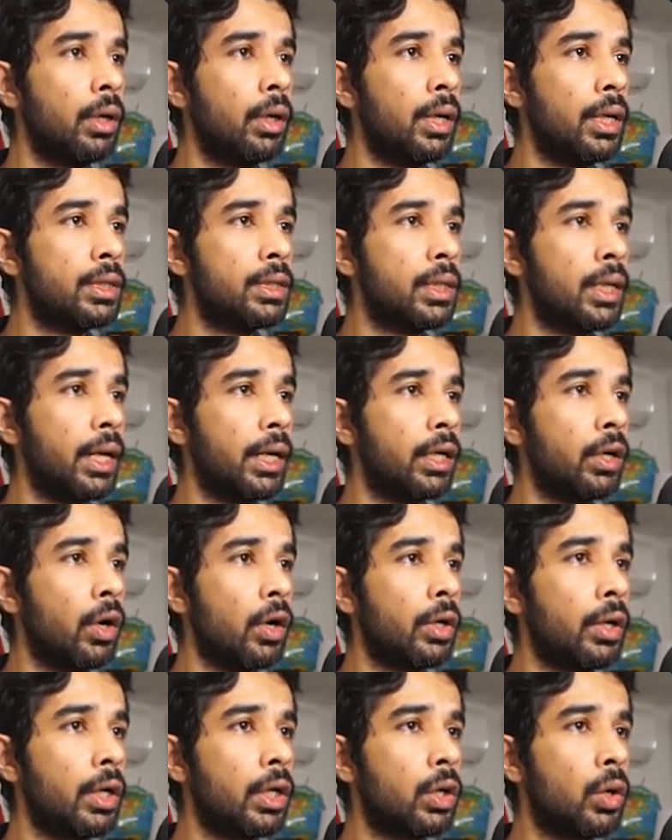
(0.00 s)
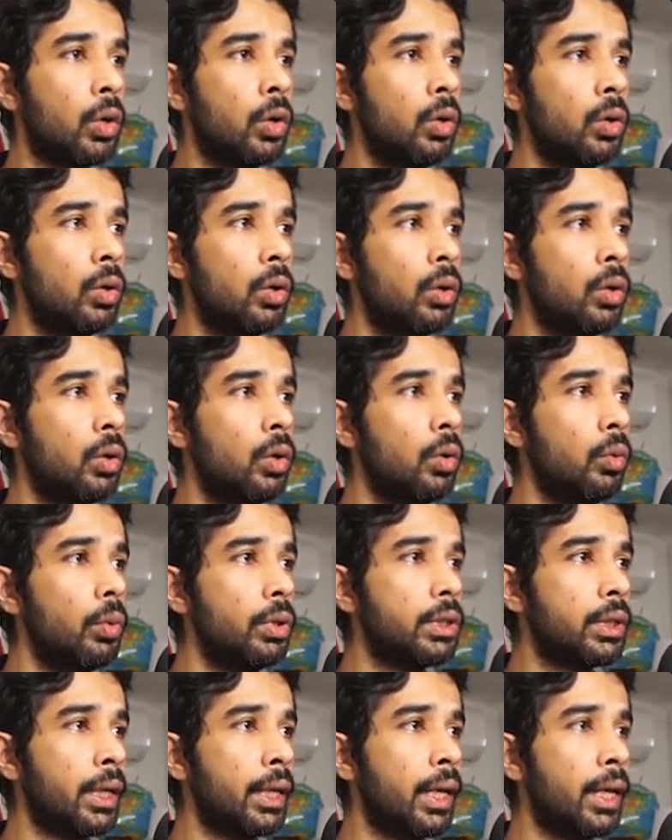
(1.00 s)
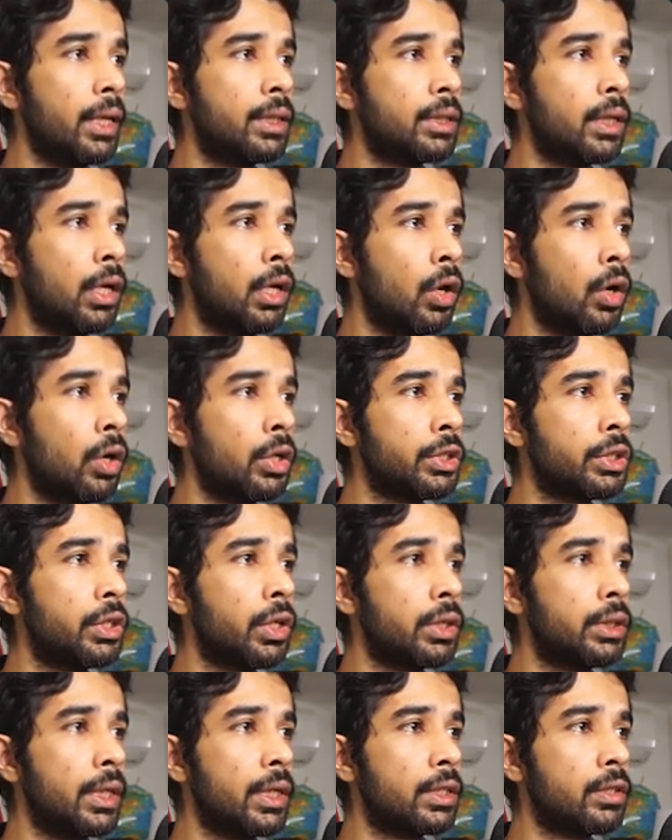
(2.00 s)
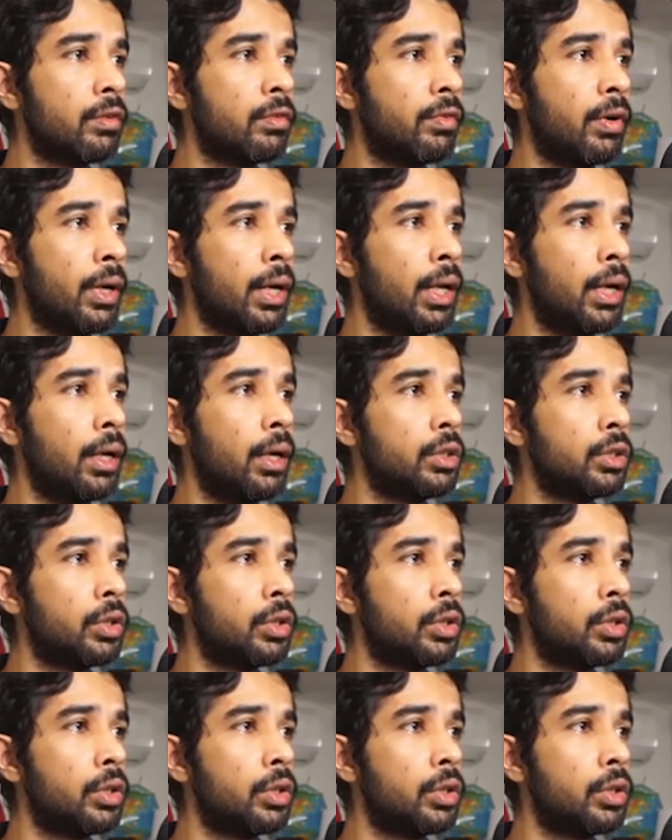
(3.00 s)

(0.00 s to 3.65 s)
Let's select .NET Core, which creates a launch.json file.